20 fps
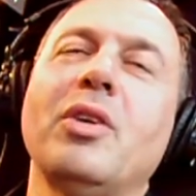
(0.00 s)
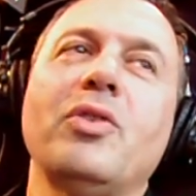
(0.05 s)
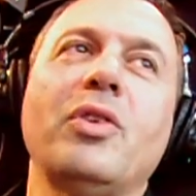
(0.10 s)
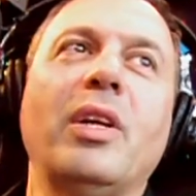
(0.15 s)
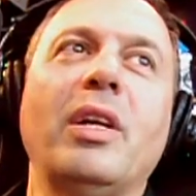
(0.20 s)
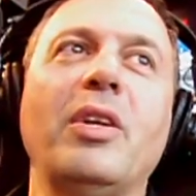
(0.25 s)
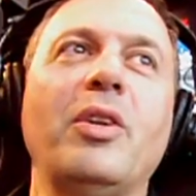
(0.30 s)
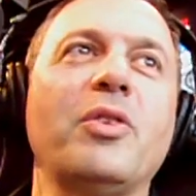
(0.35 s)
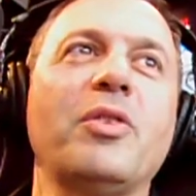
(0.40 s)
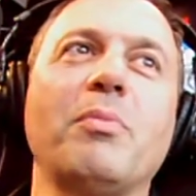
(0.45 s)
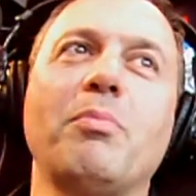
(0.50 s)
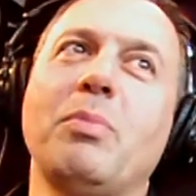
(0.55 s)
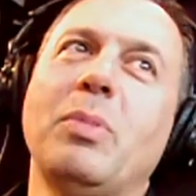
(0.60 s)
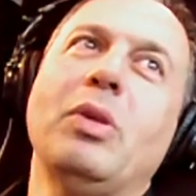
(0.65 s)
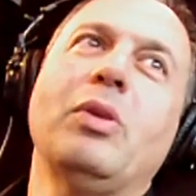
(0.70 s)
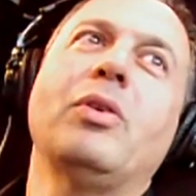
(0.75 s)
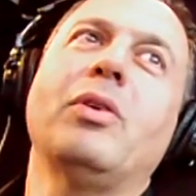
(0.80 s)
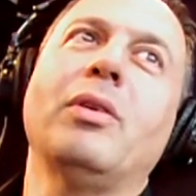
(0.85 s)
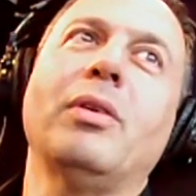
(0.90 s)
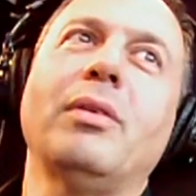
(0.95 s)
So now here's a
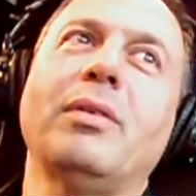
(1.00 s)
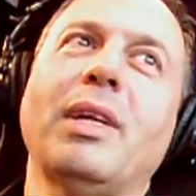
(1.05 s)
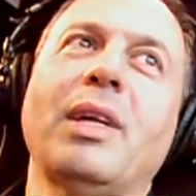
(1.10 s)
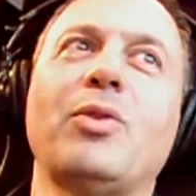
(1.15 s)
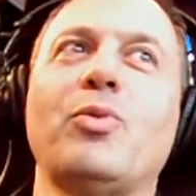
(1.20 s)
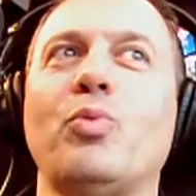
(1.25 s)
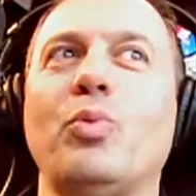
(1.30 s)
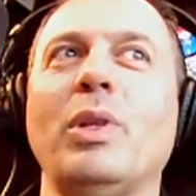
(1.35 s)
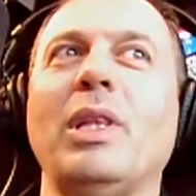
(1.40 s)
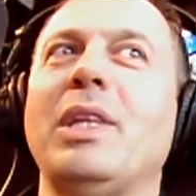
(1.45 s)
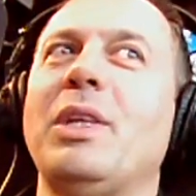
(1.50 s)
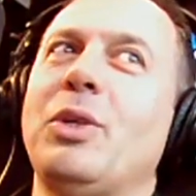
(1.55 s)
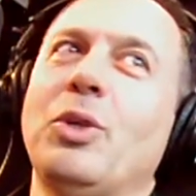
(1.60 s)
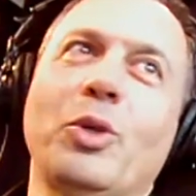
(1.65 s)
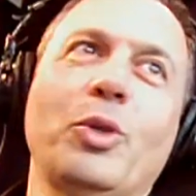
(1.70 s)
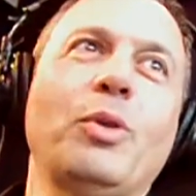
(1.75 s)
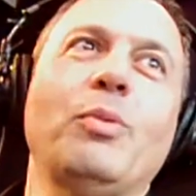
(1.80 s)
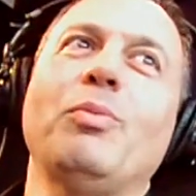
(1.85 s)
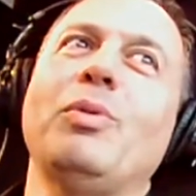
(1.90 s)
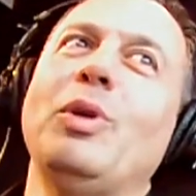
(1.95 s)
mirror that's really
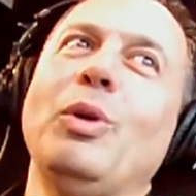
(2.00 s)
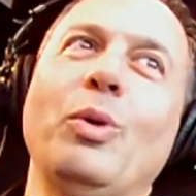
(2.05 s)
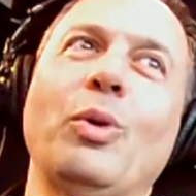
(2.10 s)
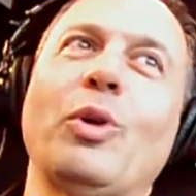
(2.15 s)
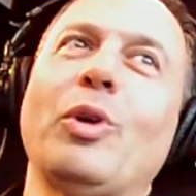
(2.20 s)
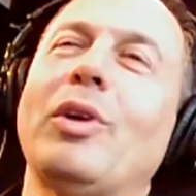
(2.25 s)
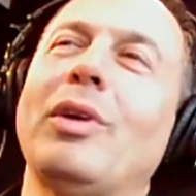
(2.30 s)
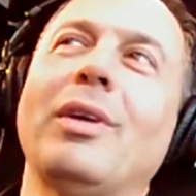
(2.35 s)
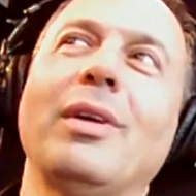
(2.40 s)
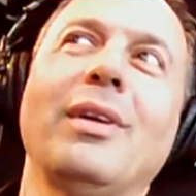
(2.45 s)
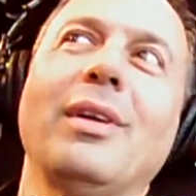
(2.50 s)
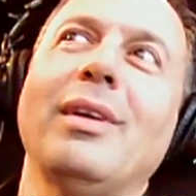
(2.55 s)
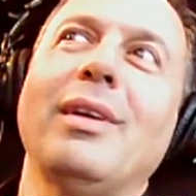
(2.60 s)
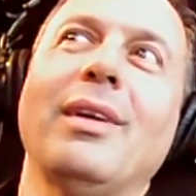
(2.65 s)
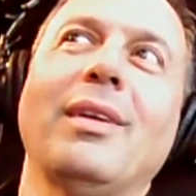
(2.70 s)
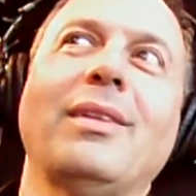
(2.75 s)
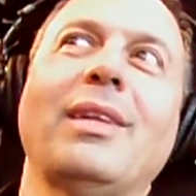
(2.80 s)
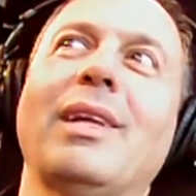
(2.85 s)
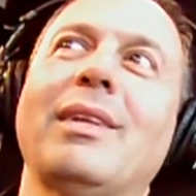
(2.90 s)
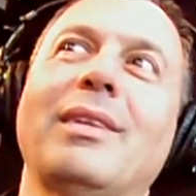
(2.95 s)
your computer
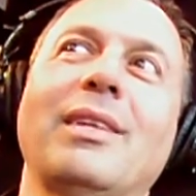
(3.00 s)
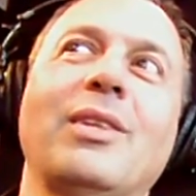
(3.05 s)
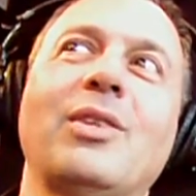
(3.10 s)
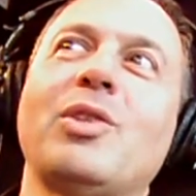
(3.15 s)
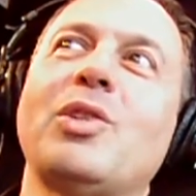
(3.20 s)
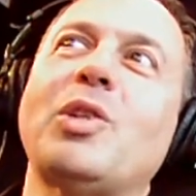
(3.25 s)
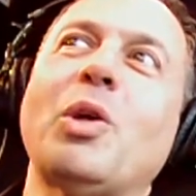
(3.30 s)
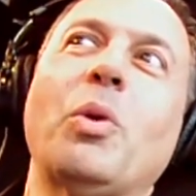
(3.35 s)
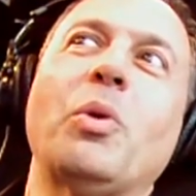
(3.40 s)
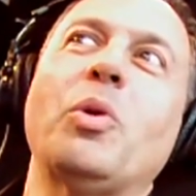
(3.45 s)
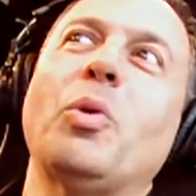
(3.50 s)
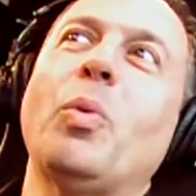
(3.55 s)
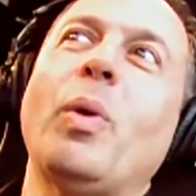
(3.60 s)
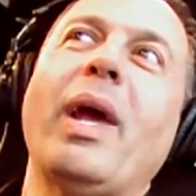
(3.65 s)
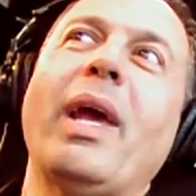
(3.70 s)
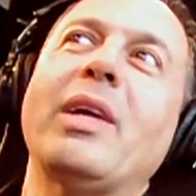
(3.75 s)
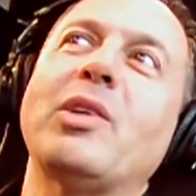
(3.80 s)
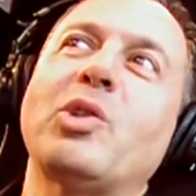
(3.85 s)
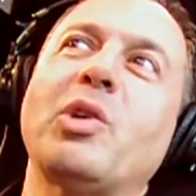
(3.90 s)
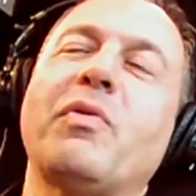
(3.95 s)
that is stowed
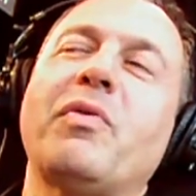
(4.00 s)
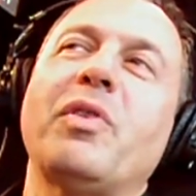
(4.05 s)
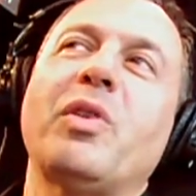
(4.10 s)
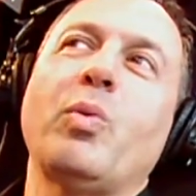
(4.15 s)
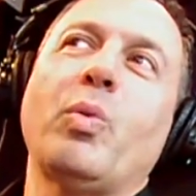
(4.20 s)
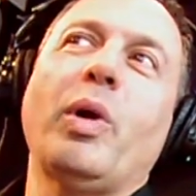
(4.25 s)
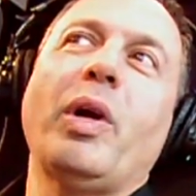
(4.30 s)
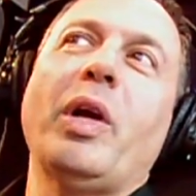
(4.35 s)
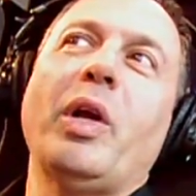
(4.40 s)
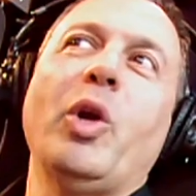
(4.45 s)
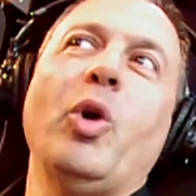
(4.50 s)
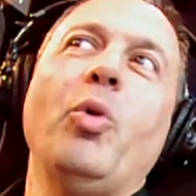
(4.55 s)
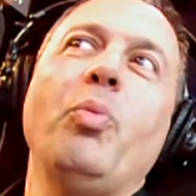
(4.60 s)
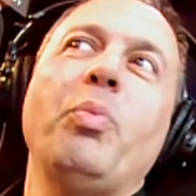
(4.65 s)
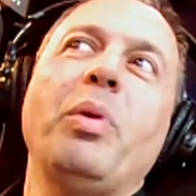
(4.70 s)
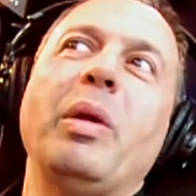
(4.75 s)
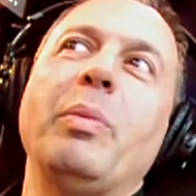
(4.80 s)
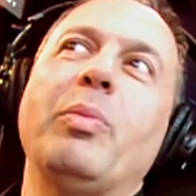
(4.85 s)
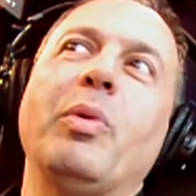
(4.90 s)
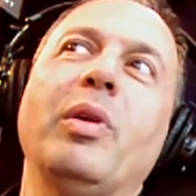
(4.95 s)
away. So for the work at
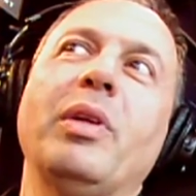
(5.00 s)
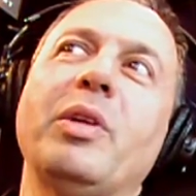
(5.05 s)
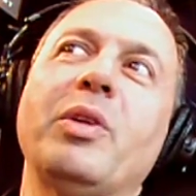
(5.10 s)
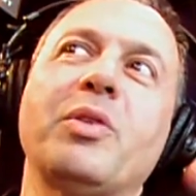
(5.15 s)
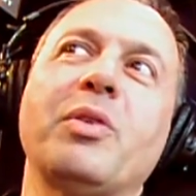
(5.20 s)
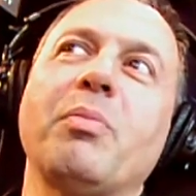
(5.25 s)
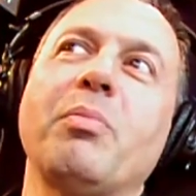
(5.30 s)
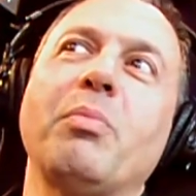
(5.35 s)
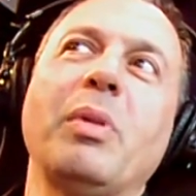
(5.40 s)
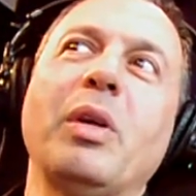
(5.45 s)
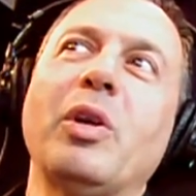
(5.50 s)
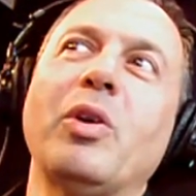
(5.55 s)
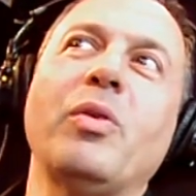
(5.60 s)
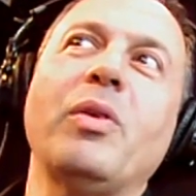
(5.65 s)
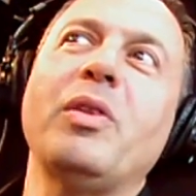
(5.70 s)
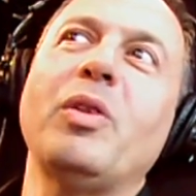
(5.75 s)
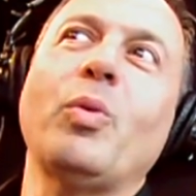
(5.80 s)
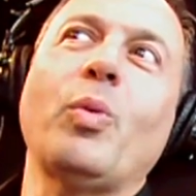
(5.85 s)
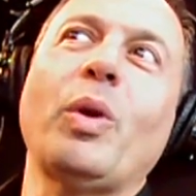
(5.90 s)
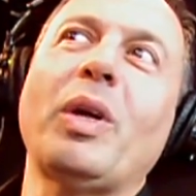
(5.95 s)
home people, here's a
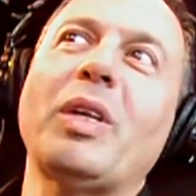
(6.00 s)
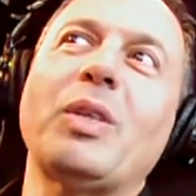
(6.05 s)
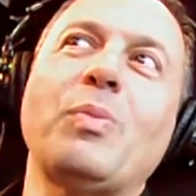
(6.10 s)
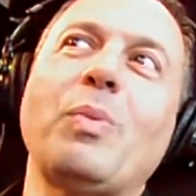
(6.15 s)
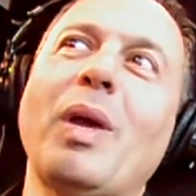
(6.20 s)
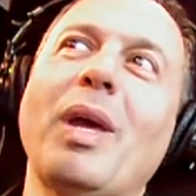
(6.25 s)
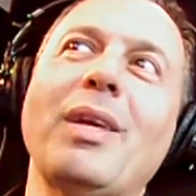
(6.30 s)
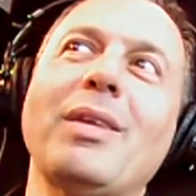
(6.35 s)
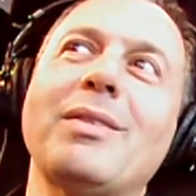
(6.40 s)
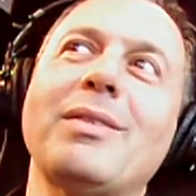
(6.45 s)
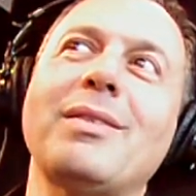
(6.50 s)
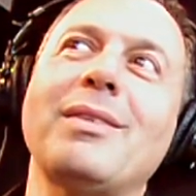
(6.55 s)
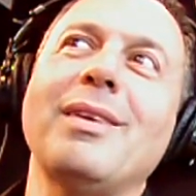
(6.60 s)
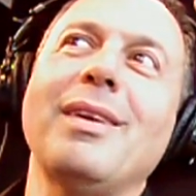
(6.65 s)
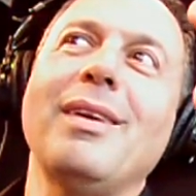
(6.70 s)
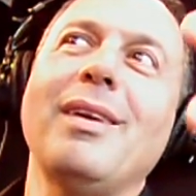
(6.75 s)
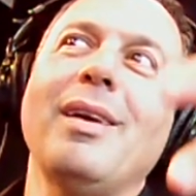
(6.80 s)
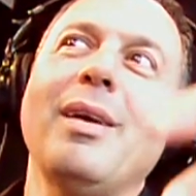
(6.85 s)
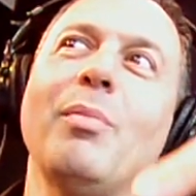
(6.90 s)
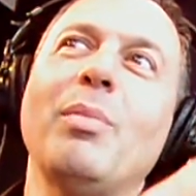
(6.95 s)
mirror in the workspace,
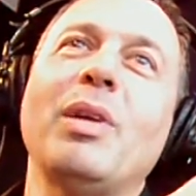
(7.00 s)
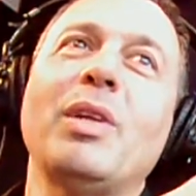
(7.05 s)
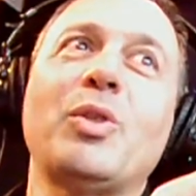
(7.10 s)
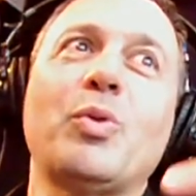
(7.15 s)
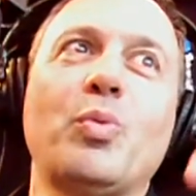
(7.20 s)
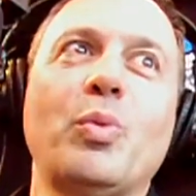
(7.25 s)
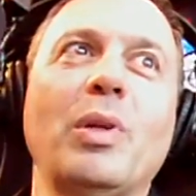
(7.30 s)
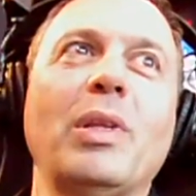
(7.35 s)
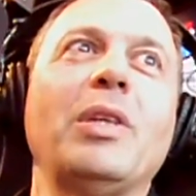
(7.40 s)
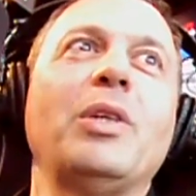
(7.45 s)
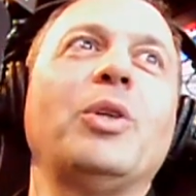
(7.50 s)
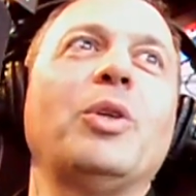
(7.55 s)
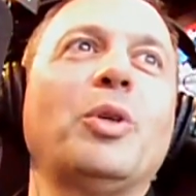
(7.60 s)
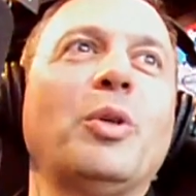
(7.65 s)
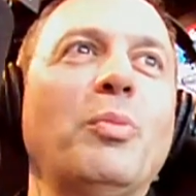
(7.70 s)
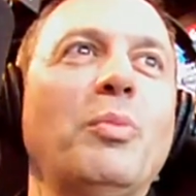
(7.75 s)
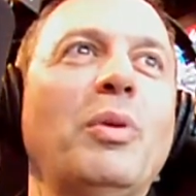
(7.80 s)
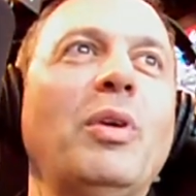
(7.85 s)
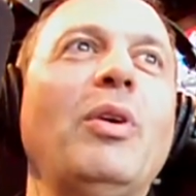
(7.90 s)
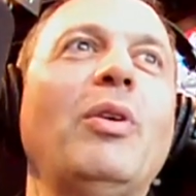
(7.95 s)
but it's really your
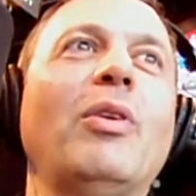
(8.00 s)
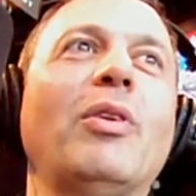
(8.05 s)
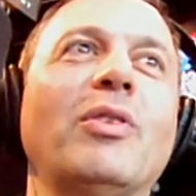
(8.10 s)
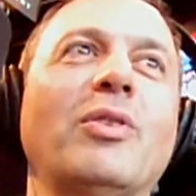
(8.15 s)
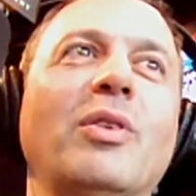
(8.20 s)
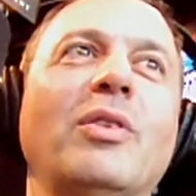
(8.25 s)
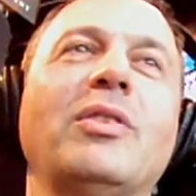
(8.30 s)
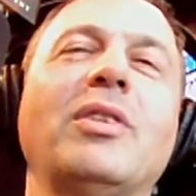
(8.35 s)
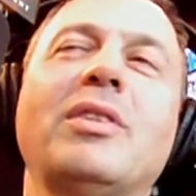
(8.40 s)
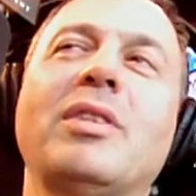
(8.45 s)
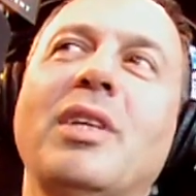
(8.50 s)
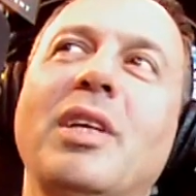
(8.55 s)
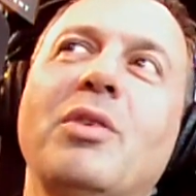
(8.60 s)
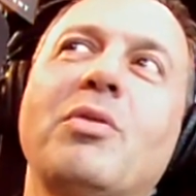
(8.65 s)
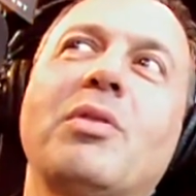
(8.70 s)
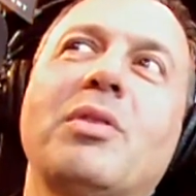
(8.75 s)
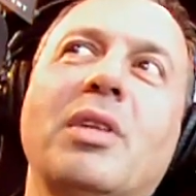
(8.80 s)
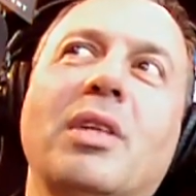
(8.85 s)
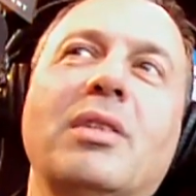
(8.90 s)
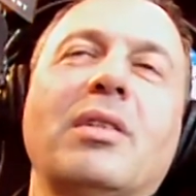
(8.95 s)
computer. So it's just an
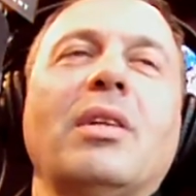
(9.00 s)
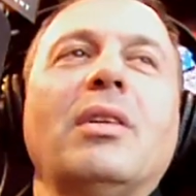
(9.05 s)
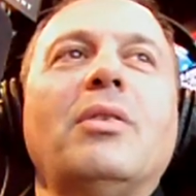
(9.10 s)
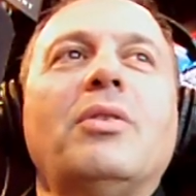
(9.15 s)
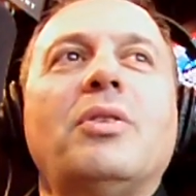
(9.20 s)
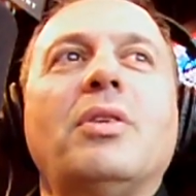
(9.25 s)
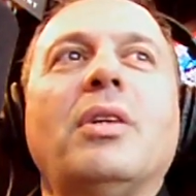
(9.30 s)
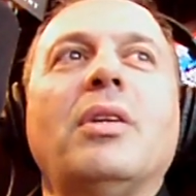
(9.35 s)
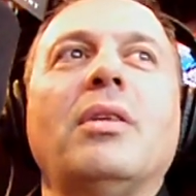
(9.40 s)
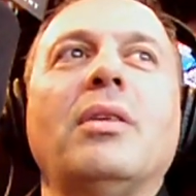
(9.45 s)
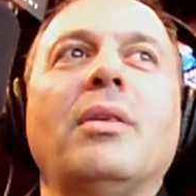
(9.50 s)
interesting solution.